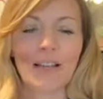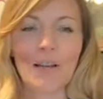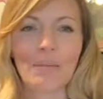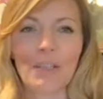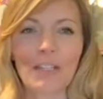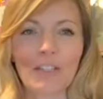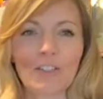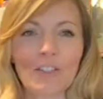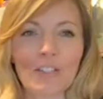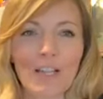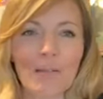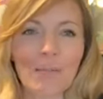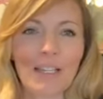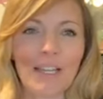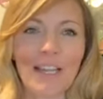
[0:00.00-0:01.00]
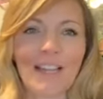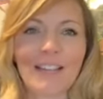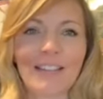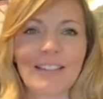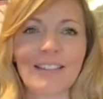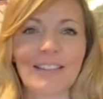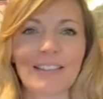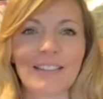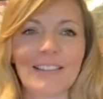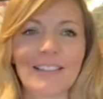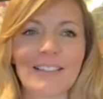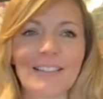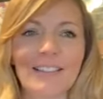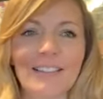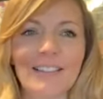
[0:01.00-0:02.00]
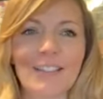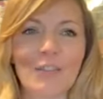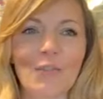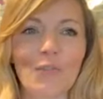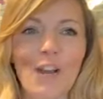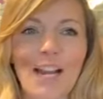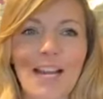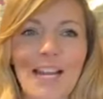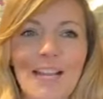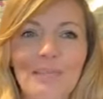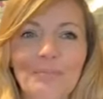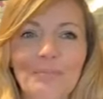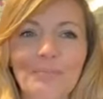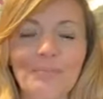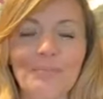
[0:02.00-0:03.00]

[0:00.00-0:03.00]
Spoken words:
Happy lunchtime again. It's Friday.